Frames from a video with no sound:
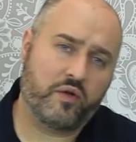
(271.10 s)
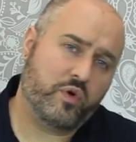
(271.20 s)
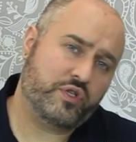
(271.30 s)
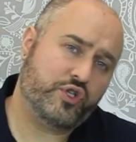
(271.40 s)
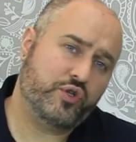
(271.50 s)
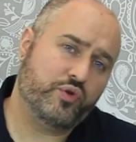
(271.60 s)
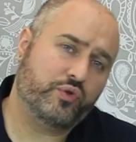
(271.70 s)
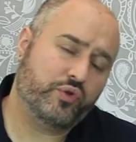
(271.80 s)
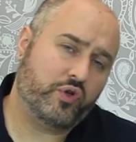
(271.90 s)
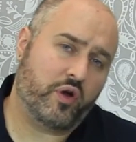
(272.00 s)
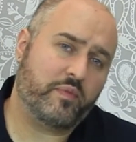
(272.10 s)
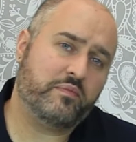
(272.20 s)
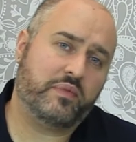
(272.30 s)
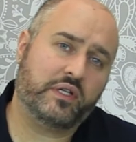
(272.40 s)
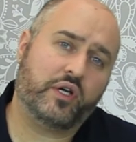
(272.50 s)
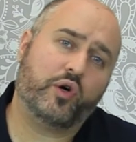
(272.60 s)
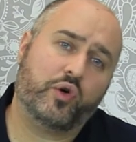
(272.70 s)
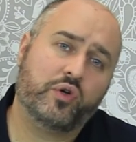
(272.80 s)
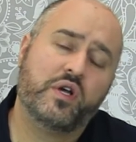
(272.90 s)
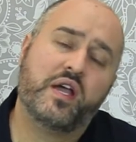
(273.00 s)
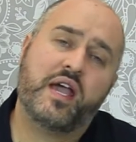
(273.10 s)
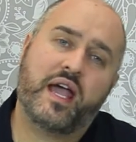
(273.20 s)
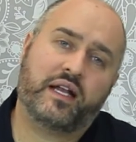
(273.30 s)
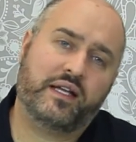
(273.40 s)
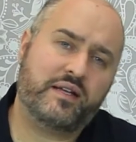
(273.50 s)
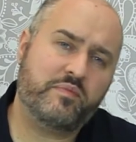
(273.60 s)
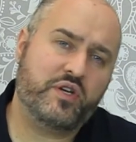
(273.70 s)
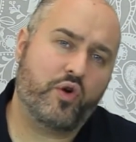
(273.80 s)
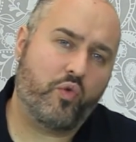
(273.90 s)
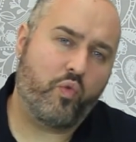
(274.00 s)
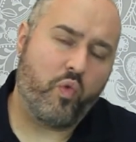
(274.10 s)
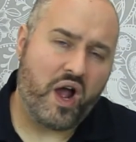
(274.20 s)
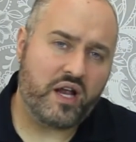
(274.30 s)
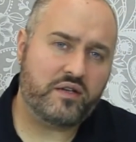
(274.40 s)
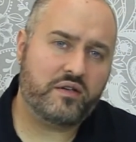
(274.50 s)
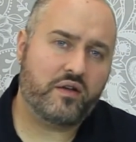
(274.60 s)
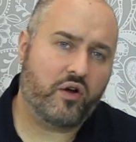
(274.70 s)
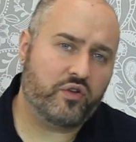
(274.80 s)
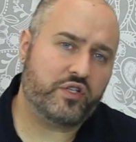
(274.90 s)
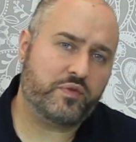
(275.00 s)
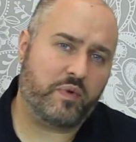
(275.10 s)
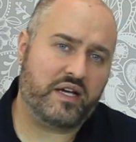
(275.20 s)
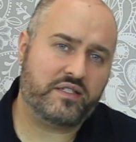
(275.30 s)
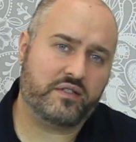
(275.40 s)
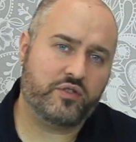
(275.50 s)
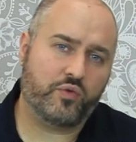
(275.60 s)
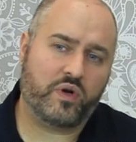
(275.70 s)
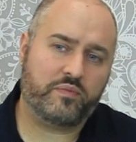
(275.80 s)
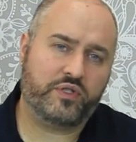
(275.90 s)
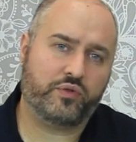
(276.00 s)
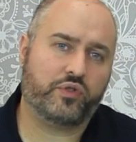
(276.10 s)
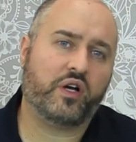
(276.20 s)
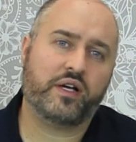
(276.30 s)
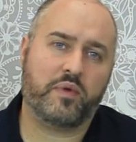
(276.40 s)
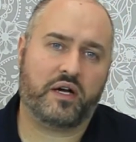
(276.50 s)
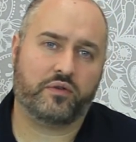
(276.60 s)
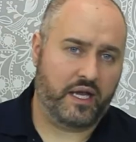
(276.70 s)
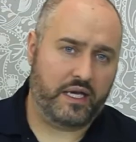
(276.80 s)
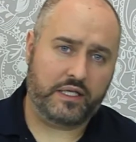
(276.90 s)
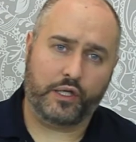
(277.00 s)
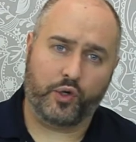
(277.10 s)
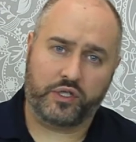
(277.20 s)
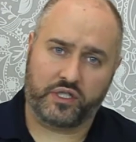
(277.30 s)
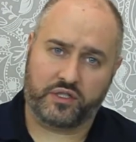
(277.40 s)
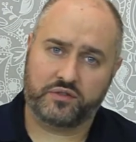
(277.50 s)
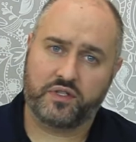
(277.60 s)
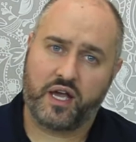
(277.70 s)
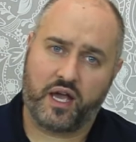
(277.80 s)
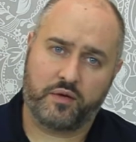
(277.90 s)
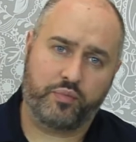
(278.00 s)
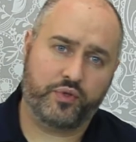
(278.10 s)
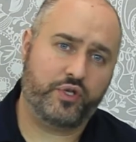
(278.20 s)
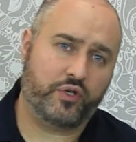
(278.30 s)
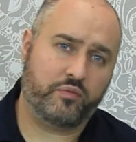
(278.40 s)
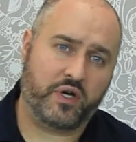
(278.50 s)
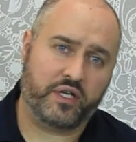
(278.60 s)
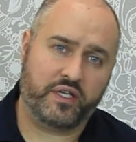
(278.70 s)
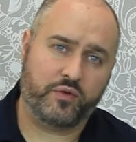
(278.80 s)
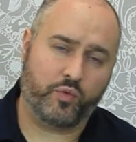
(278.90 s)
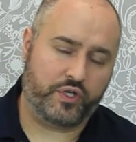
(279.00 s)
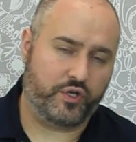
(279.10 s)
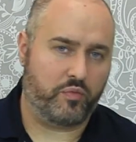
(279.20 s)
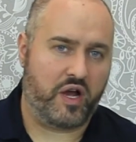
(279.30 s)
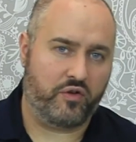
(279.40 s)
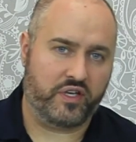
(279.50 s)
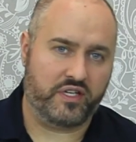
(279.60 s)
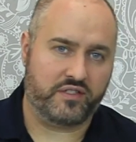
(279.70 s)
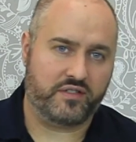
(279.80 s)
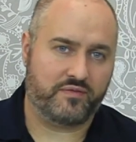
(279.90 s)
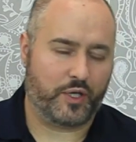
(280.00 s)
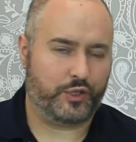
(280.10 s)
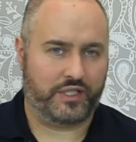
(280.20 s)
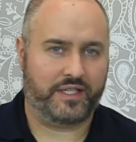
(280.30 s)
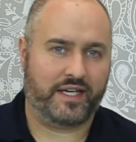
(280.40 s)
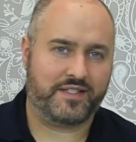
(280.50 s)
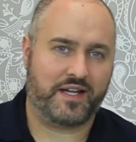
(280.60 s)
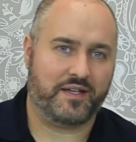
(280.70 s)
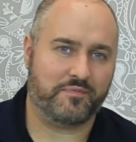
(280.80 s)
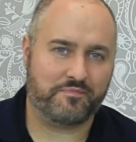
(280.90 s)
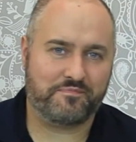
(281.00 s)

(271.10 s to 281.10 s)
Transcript: want you to comment below and let me know what other spices you want me to talk about. Eat local and put your money where your mouth is. Until next time.